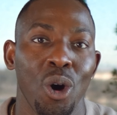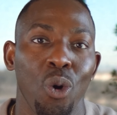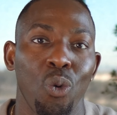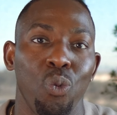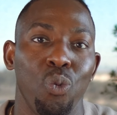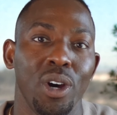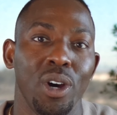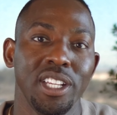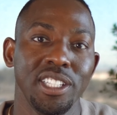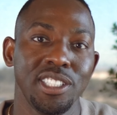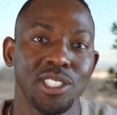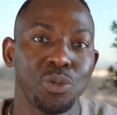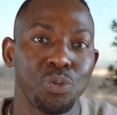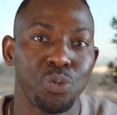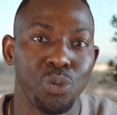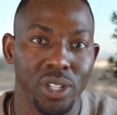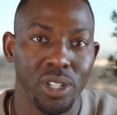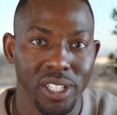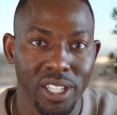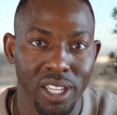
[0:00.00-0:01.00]
What it's
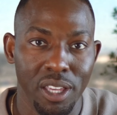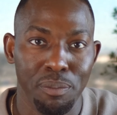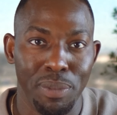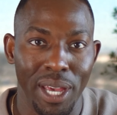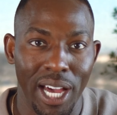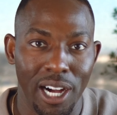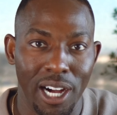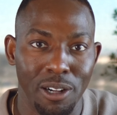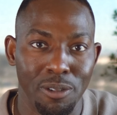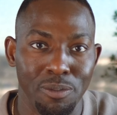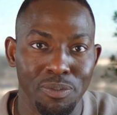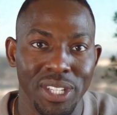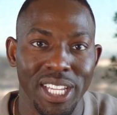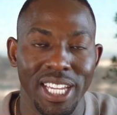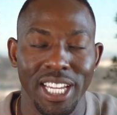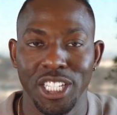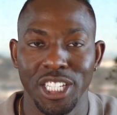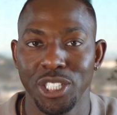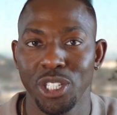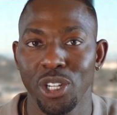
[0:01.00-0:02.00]
really about
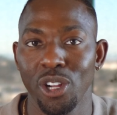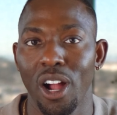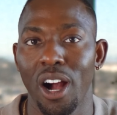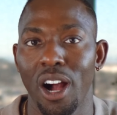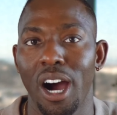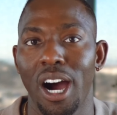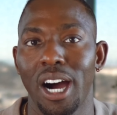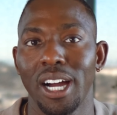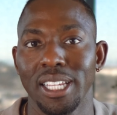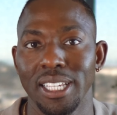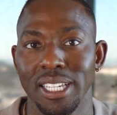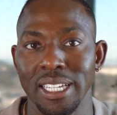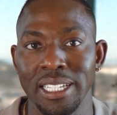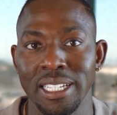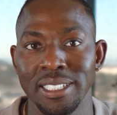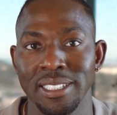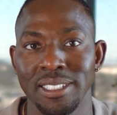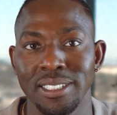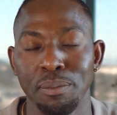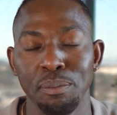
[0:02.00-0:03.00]
is your
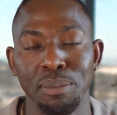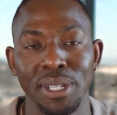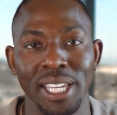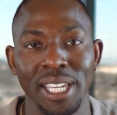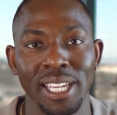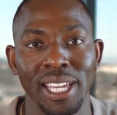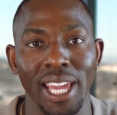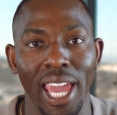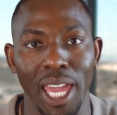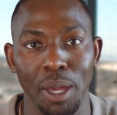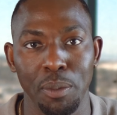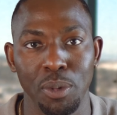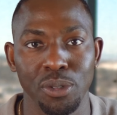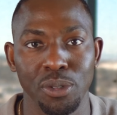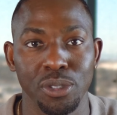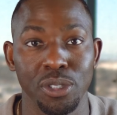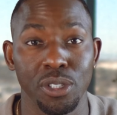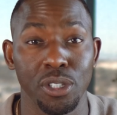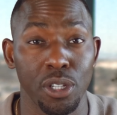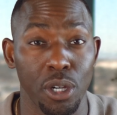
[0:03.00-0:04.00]
audience being able
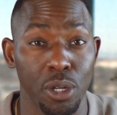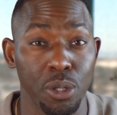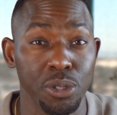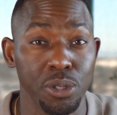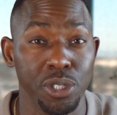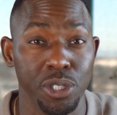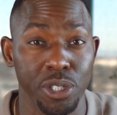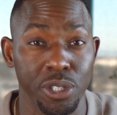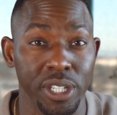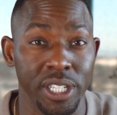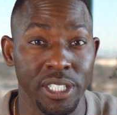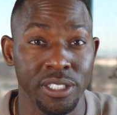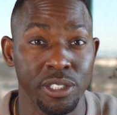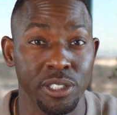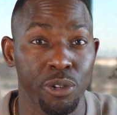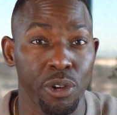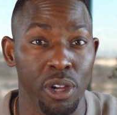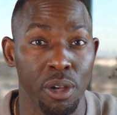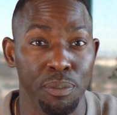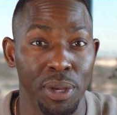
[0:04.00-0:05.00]
to go to your
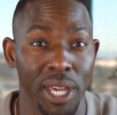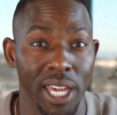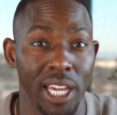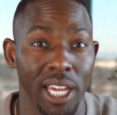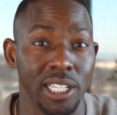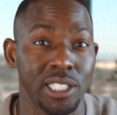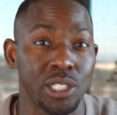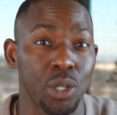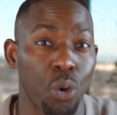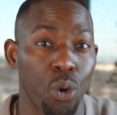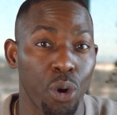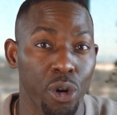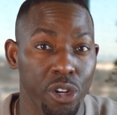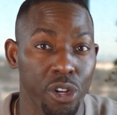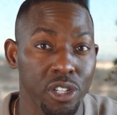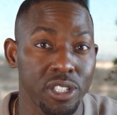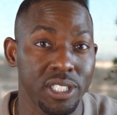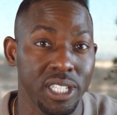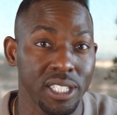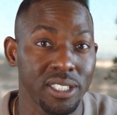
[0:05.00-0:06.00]
Instagram page or
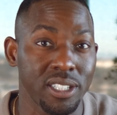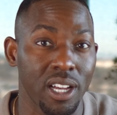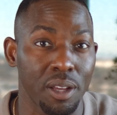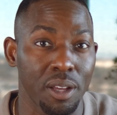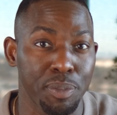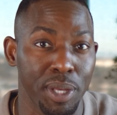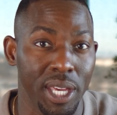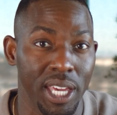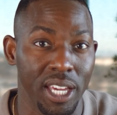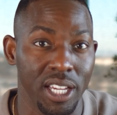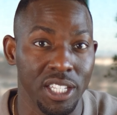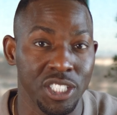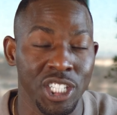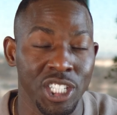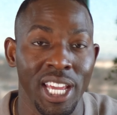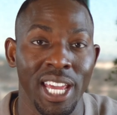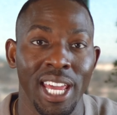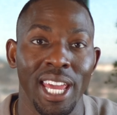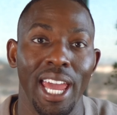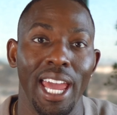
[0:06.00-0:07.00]
your TikTok page
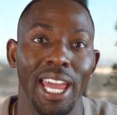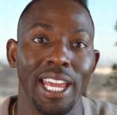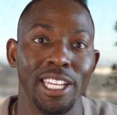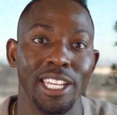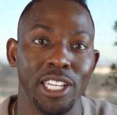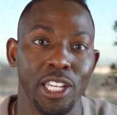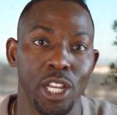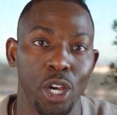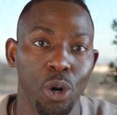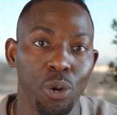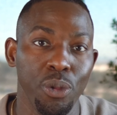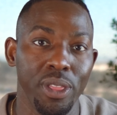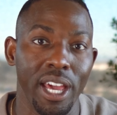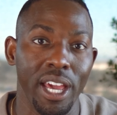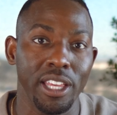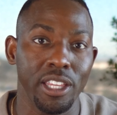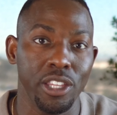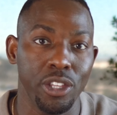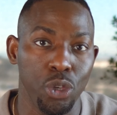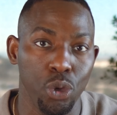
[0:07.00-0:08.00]
and know
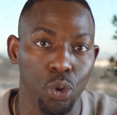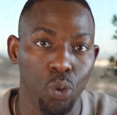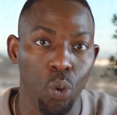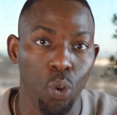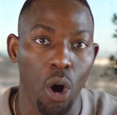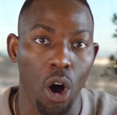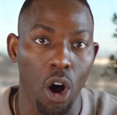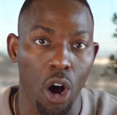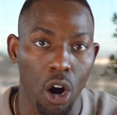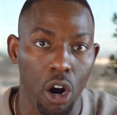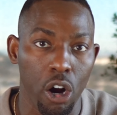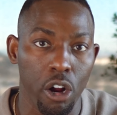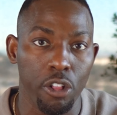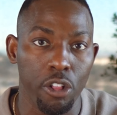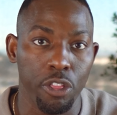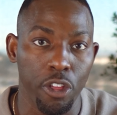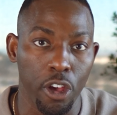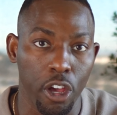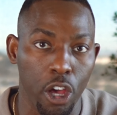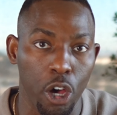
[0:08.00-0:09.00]
that you are
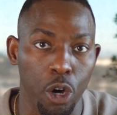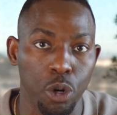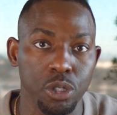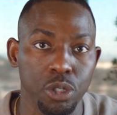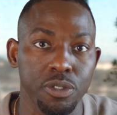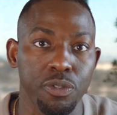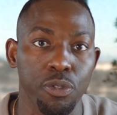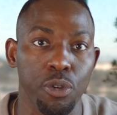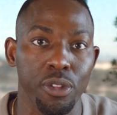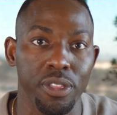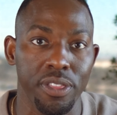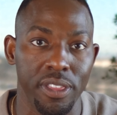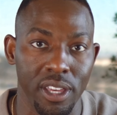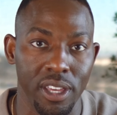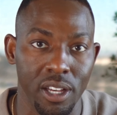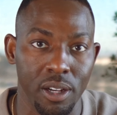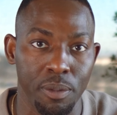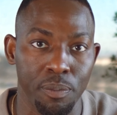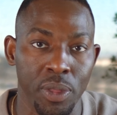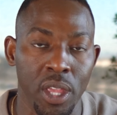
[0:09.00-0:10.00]
the coach for
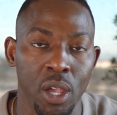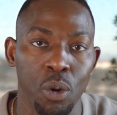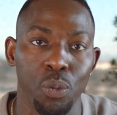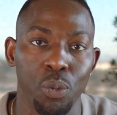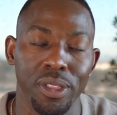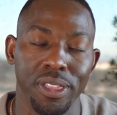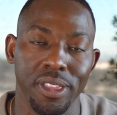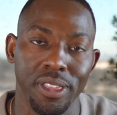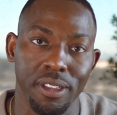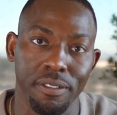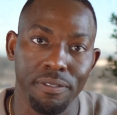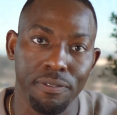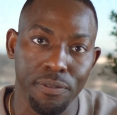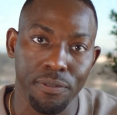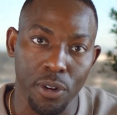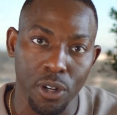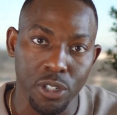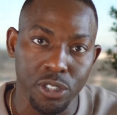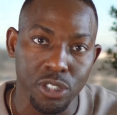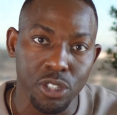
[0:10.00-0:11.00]
them within the
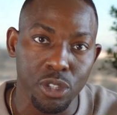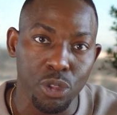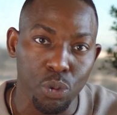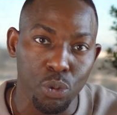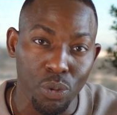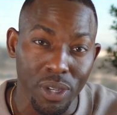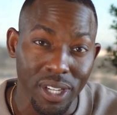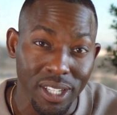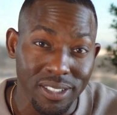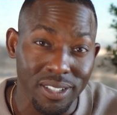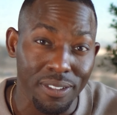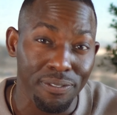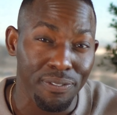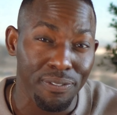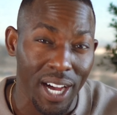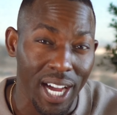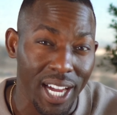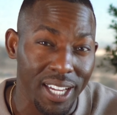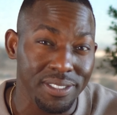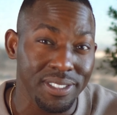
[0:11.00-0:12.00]
first three to
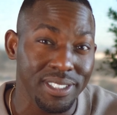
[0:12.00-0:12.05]
five